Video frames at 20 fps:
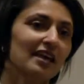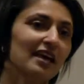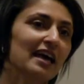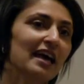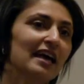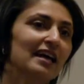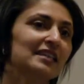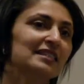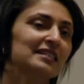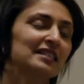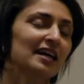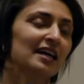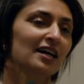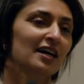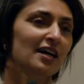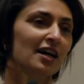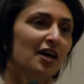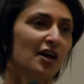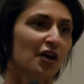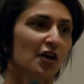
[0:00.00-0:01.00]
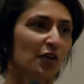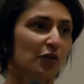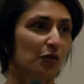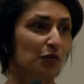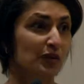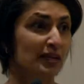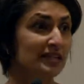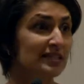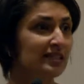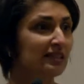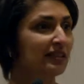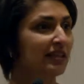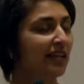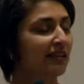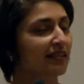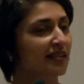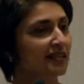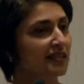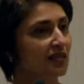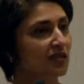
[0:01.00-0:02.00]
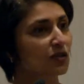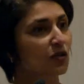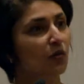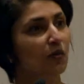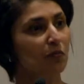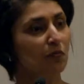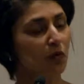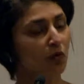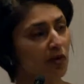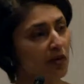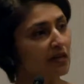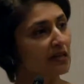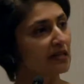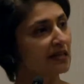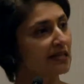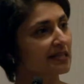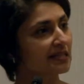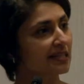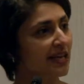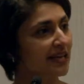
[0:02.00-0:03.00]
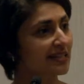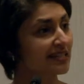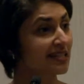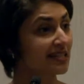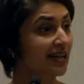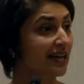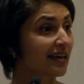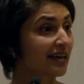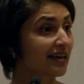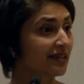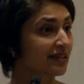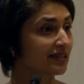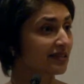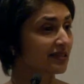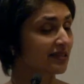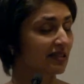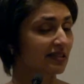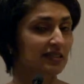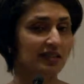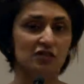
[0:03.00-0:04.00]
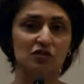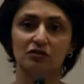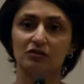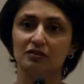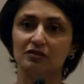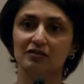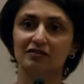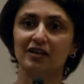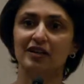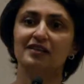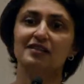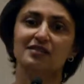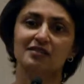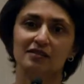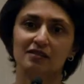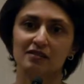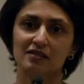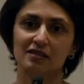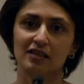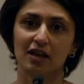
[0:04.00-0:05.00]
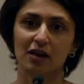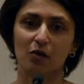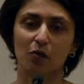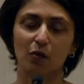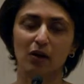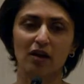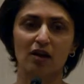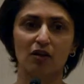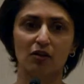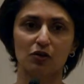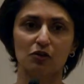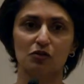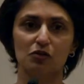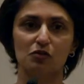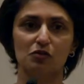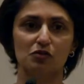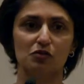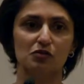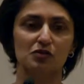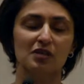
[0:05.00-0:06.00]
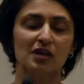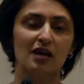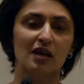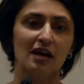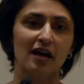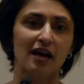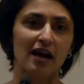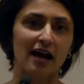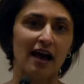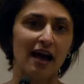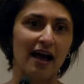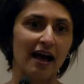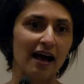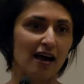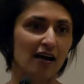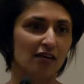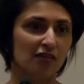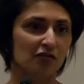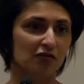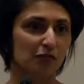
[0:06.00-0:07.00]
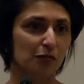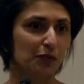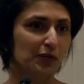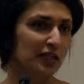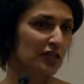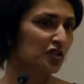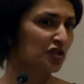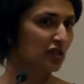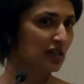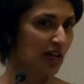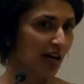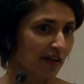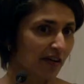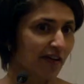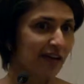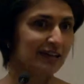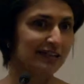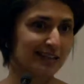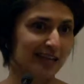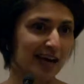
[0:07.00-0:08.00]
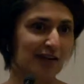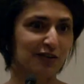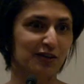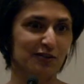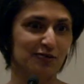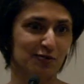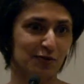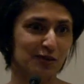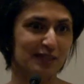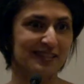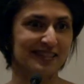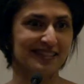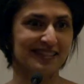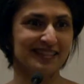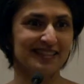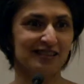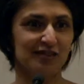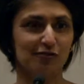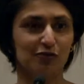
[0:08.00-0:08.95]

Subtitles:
And the reason that this is so important is that today's digital devices that we all use have pretty generic sounding voices.